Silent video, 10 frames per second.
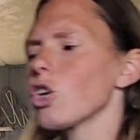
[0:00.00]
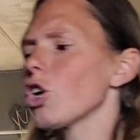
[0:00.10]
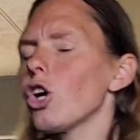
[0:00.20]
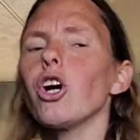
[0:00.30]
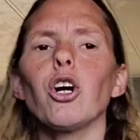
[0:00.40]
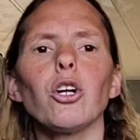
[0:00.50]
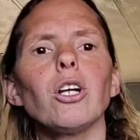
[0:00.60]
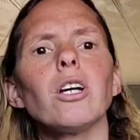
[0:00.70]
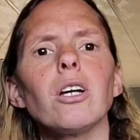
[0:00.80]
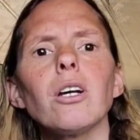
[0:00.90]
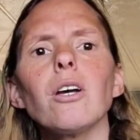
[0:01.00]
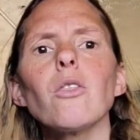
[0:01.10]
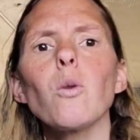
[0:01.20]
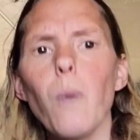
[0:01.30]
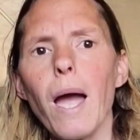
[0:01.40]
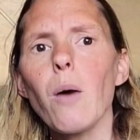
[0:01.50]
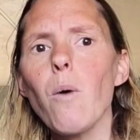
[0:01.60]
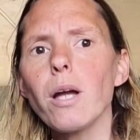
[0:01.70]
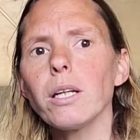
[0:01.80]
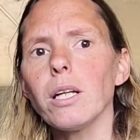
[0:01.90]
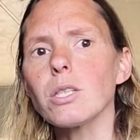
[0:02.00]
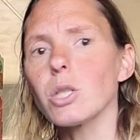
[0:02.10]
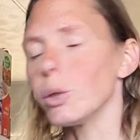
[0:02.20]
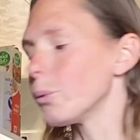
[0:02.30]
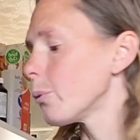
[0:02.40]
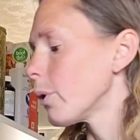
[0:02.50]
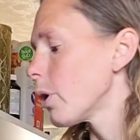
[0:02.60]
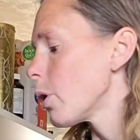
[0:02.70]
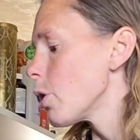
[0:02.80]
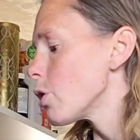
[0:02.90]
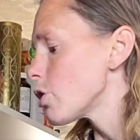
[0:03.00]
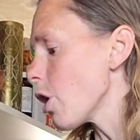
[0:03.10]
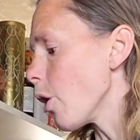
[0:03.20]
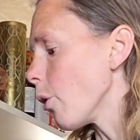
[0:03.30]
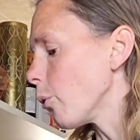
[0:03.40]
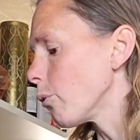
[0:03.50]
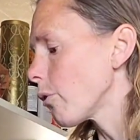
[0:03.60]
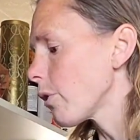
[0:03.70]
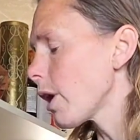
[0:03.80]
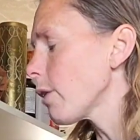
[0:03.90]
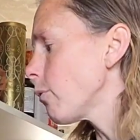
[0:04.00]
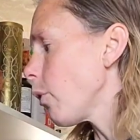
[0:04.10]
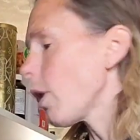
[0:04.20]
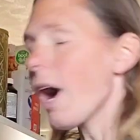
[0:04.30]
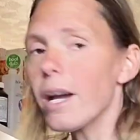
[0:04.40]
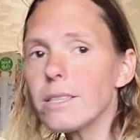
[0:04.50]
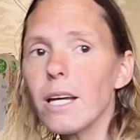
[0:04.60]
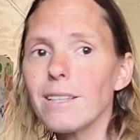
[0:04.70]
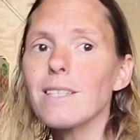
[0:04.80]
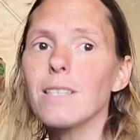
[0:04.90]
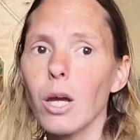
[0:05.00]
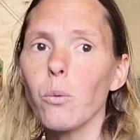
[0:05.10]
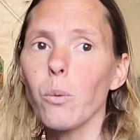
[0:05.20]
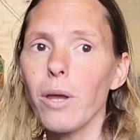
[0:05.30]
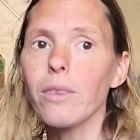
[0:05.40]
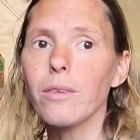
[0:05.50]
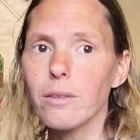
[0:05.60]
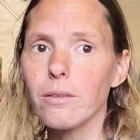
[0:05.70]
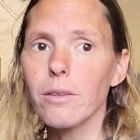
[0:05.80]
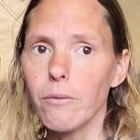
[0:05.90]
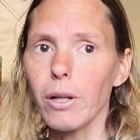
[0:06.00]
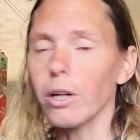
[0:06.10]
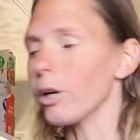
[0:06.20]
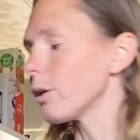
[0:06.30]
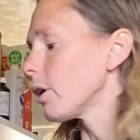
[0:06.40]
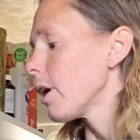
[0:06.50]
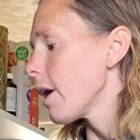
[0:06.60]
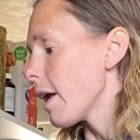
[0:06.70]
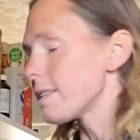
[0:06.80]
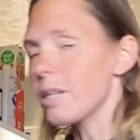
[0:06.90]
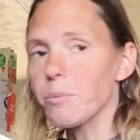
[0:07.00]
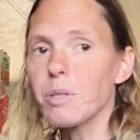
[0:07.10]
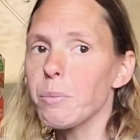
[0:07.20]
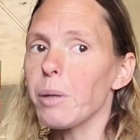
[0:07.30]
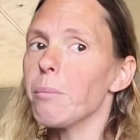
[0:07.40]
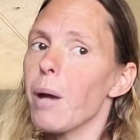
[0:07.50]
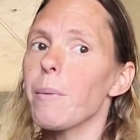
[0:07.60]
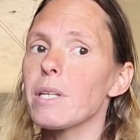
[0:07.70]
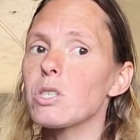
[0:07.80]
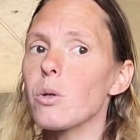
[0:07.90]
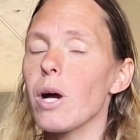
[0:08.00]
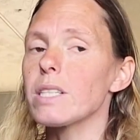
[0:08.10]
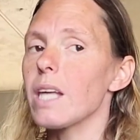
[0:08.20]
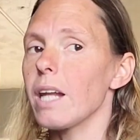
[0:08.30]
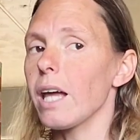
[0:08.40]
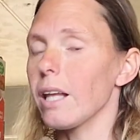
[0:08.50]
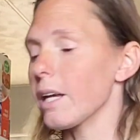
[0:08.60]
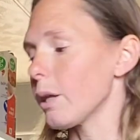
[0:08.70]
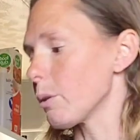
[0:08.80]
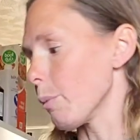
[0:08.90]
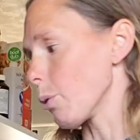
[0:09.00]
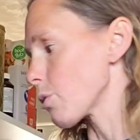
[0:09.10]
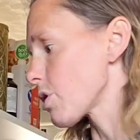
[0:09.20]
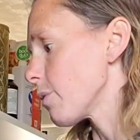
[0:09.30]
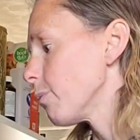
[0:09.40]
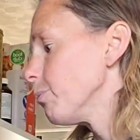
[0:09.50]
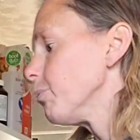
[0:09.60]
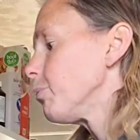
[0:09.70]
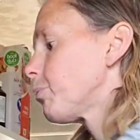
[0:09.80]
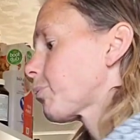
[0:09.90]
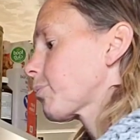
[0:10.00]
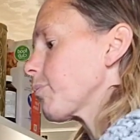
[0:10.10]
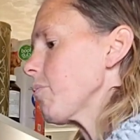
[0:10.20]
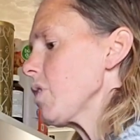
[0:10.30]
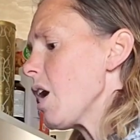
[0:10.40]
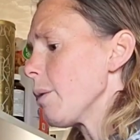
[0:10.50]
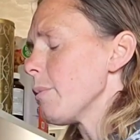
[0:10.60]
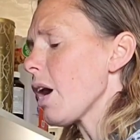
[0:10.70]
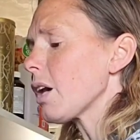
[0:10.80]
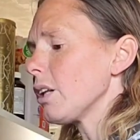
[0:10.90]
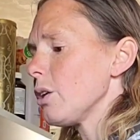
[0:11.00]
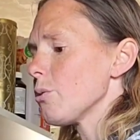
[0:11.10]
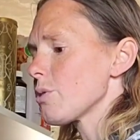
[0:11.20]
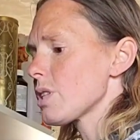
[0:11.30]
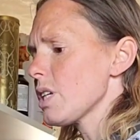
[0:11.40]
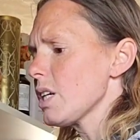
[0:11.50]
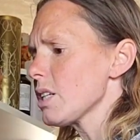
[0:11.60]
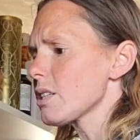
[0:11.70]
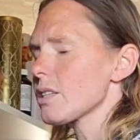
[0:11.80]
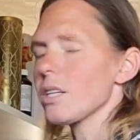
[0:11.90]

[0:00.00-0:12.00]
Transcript: curd the way I wanted it to. So therefore, I tend to stick with the vinegar. It seems to be my best choice and I like it the most. I am not going to use this